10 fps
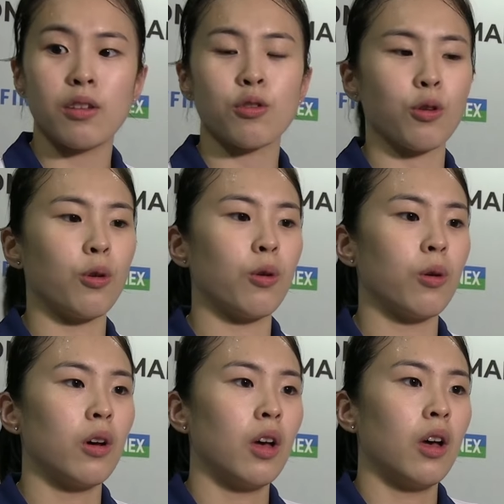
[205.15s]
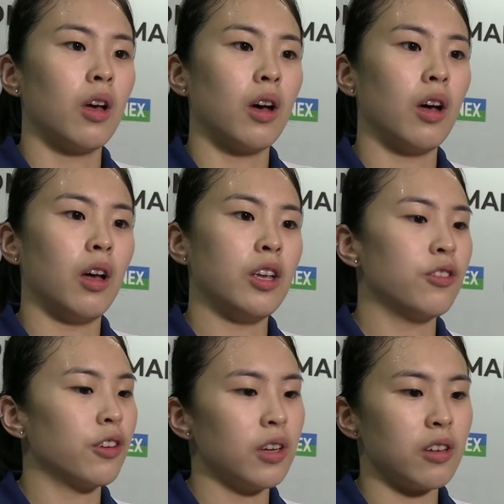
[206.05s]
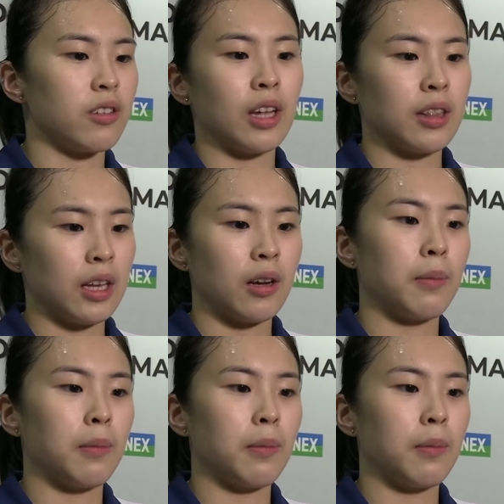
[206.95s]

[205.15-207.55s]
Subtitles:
So injury is nothing